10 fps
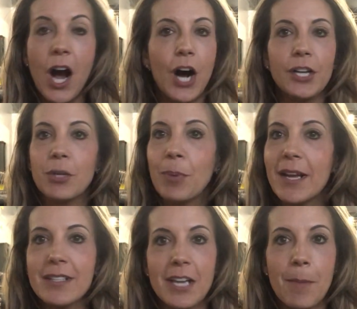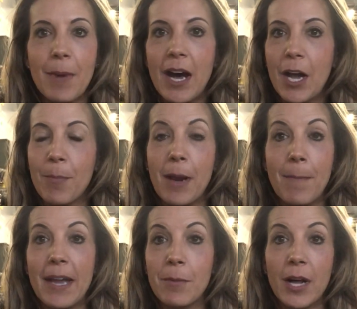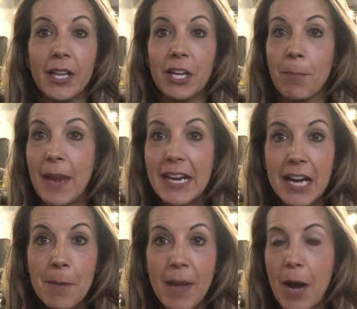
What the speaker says: All depends on my metabolic makeup,